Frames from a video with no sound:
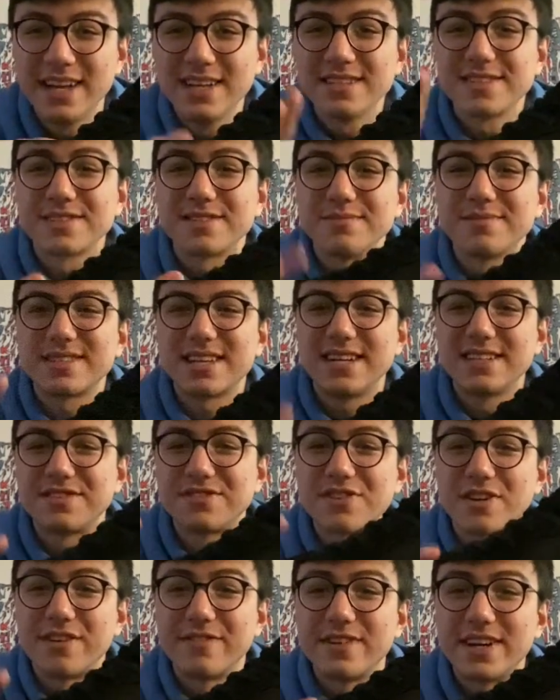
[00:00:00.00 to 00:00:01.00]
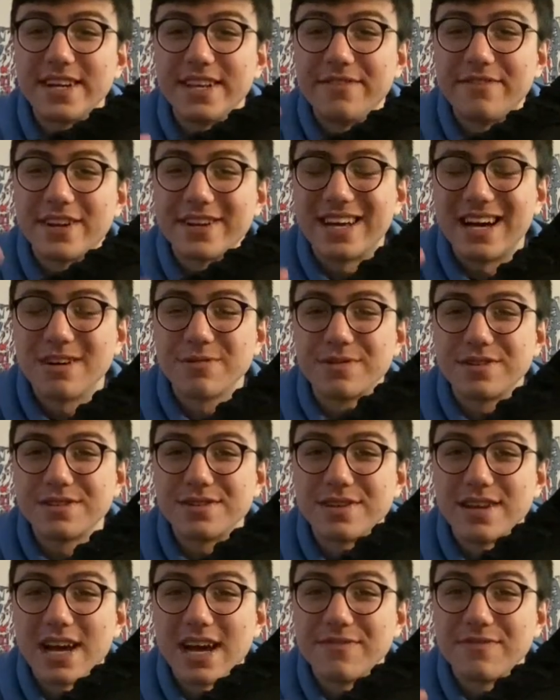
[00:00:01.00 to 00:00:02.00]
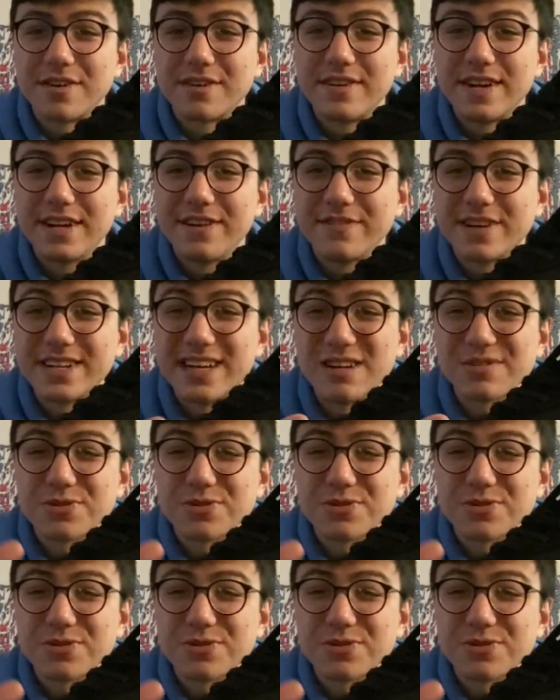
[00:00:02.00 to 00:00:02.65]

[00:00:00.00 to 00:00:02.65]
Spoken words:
Some sizes have already run out,